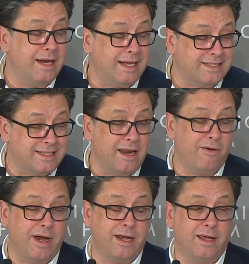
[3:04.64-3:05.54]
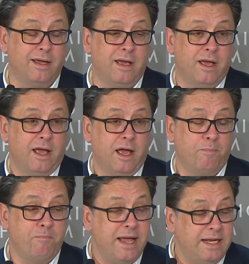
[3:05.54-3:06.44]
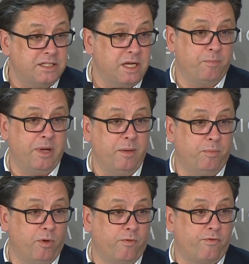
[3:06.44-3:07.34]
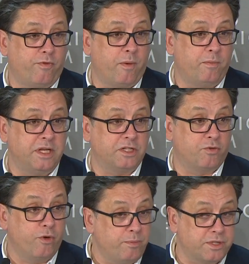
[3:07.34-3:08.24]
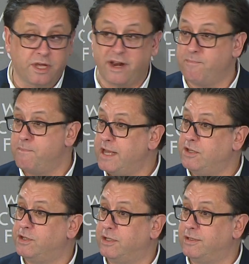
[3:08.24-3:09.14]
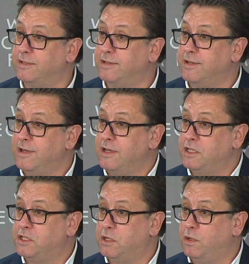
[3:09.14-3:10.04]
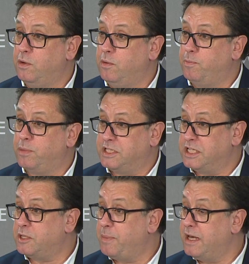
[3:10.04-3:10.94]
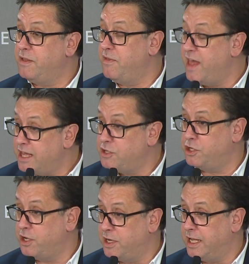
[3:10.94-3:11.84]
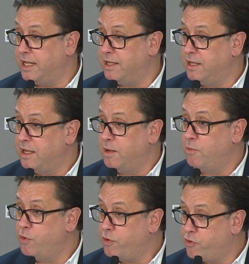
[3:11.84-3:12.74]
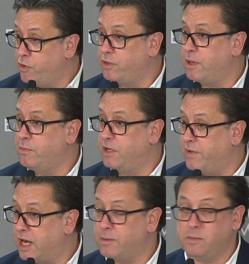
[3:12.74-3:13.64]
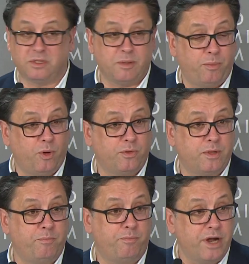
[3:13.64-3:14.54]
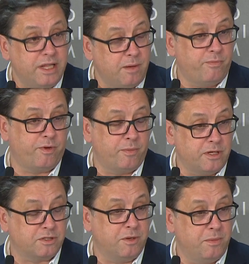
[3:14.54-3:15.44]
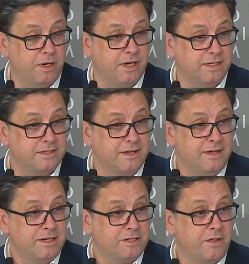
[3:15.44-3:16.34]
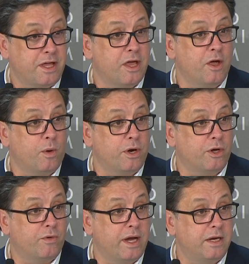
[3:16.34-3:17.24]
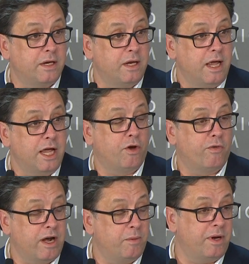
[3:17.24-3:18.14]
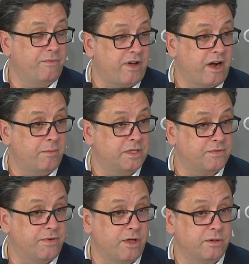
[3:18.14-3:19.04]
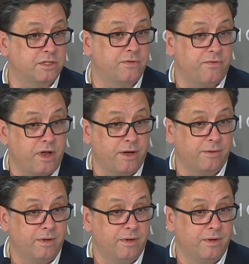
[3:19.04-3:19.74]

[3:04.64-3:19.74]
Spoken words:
and accelerating amazing people from these groups that I've mentioned to participate in their journey, recruit them, develop them, support them, bring them from those communities so they can go on and create incredible environments for those that follow,